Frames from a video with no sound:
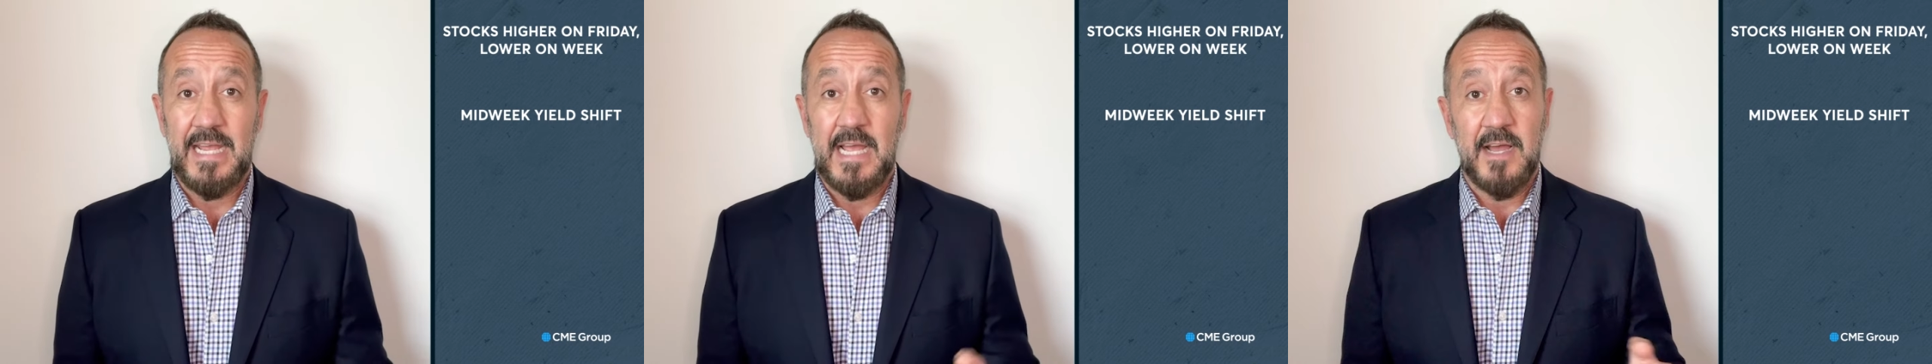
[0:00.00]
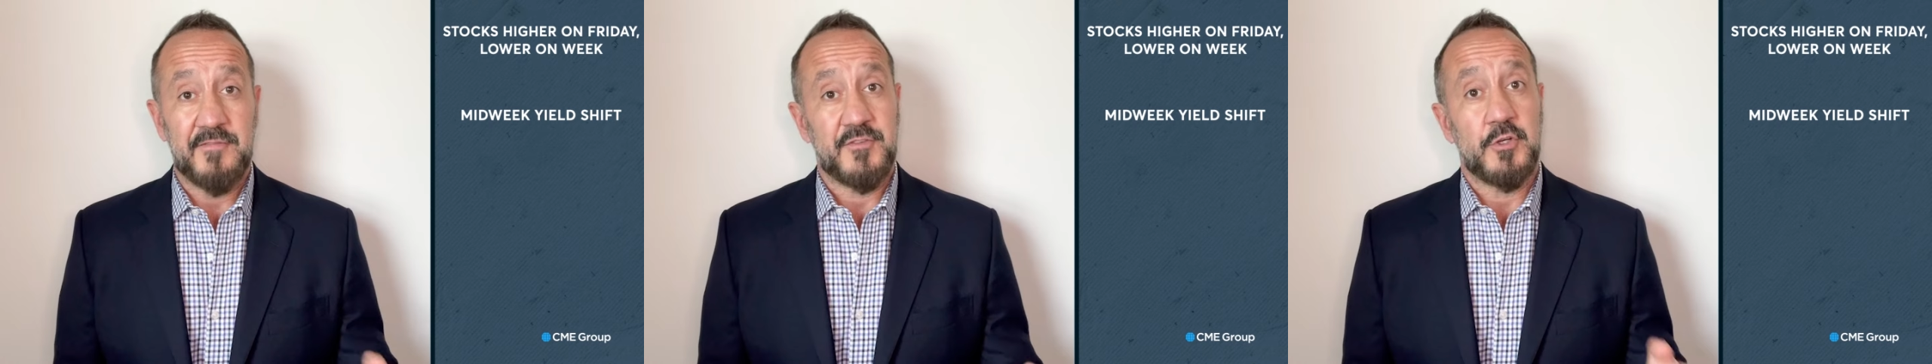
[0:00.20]

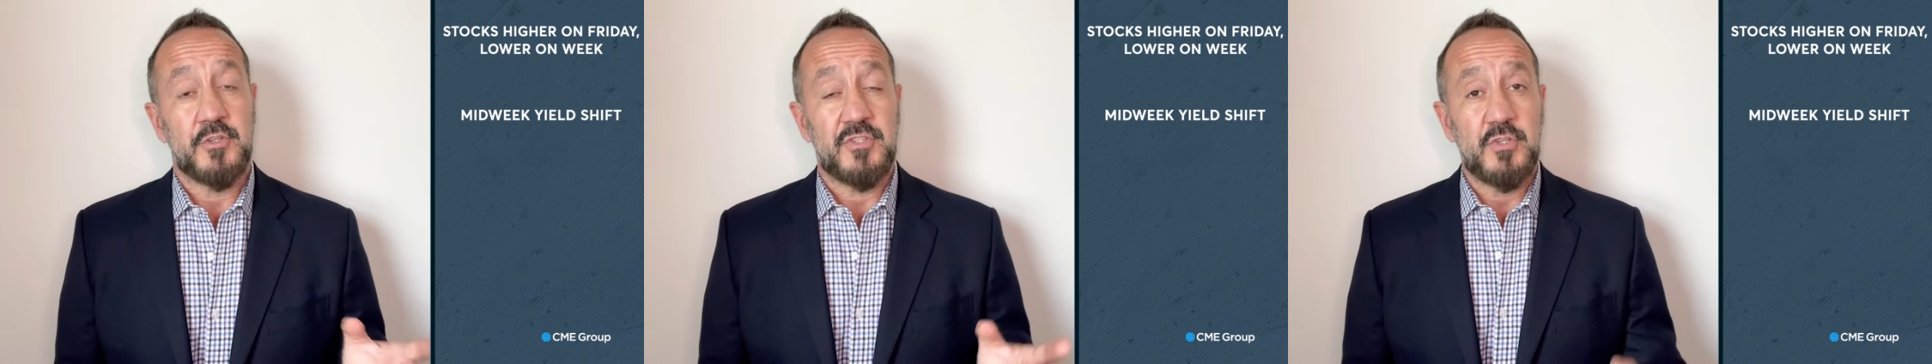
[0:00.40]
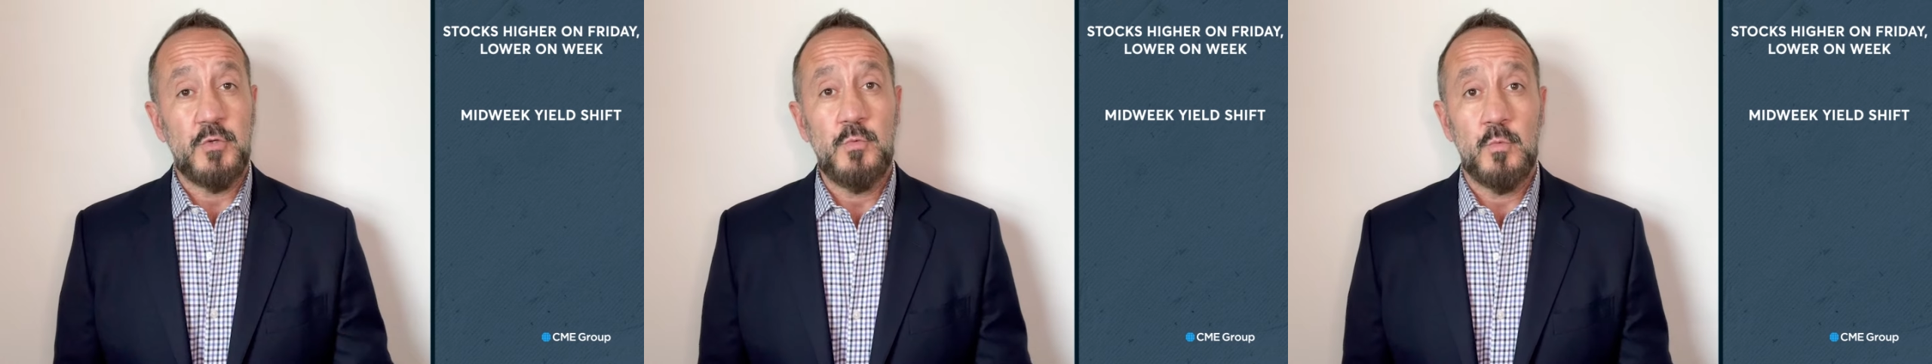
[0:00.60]
after
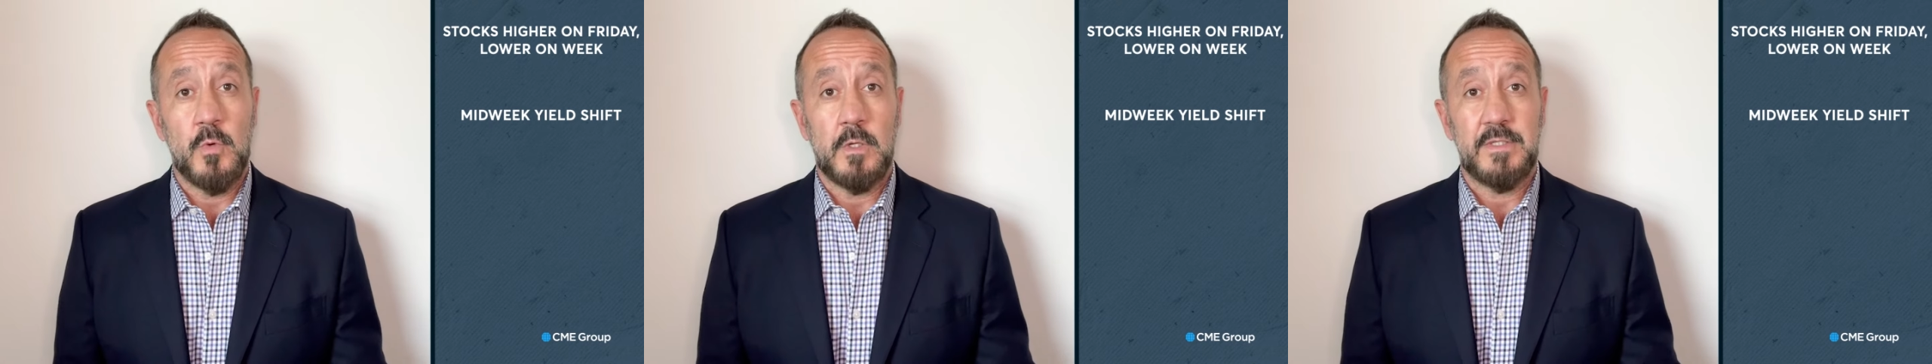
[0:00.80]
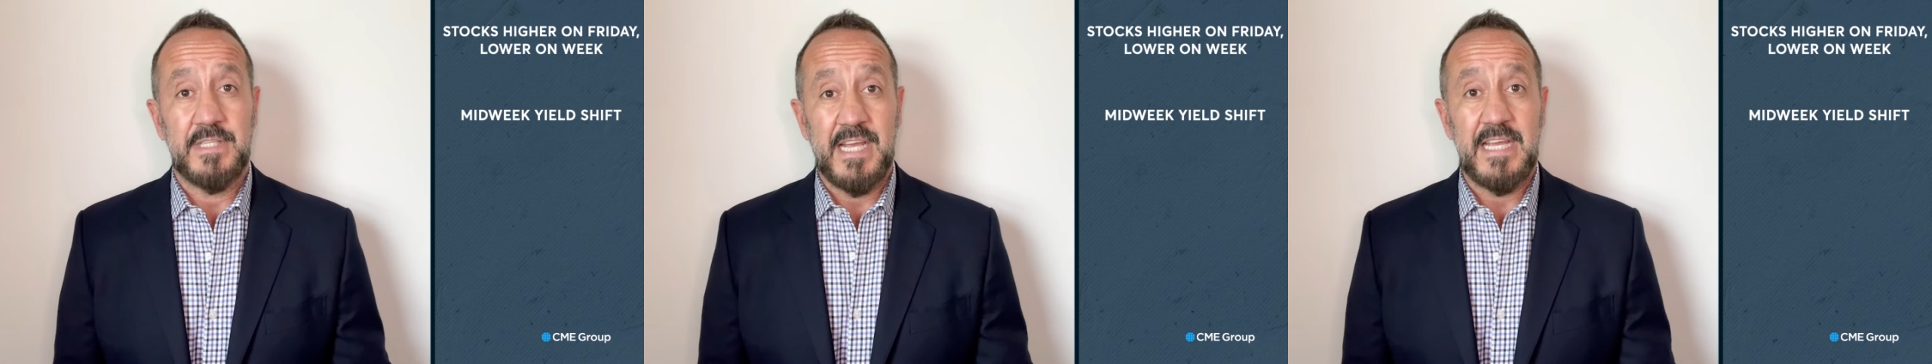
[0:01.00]
two
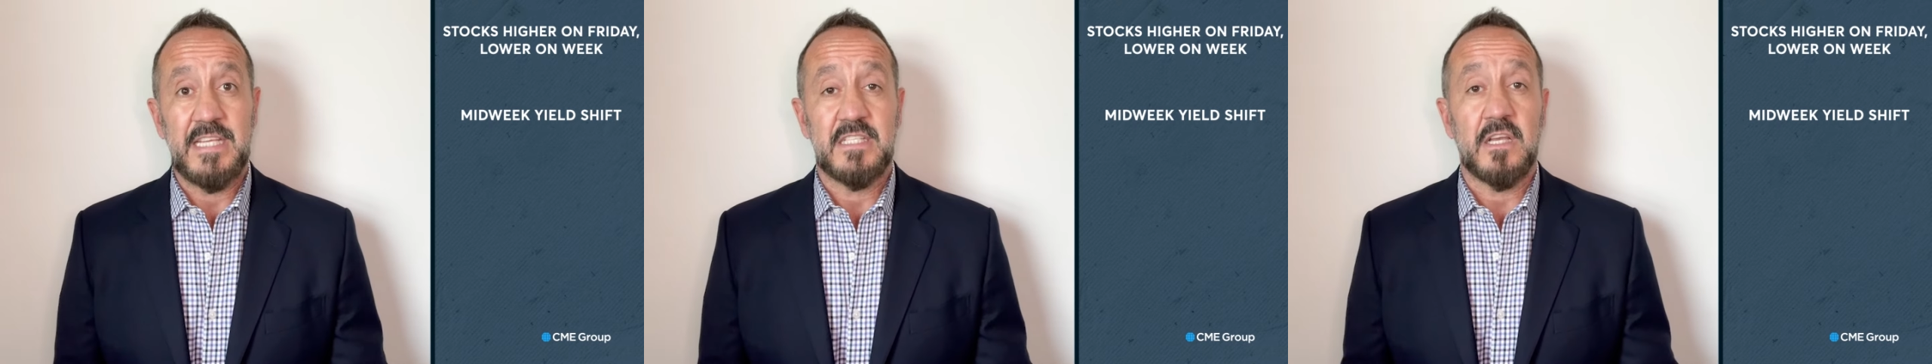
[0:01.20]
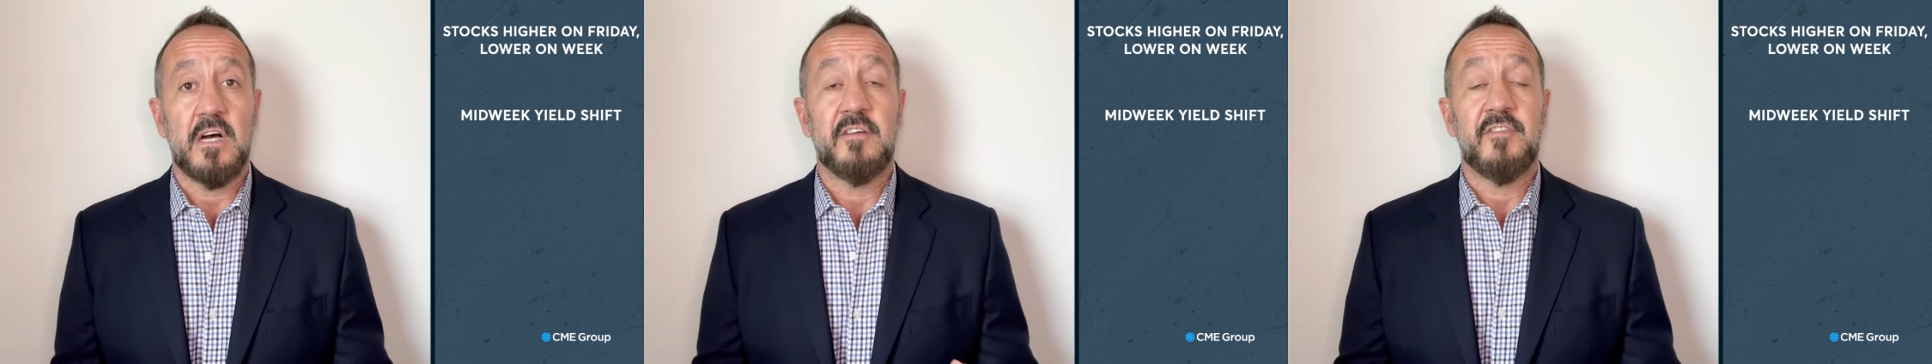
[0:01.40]

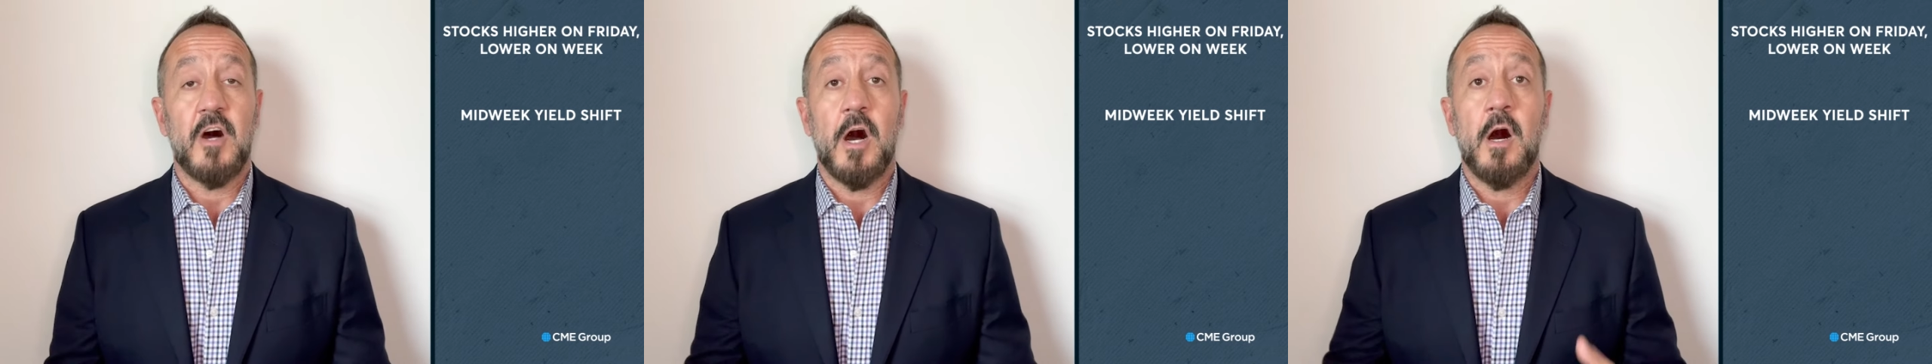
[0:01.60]
days of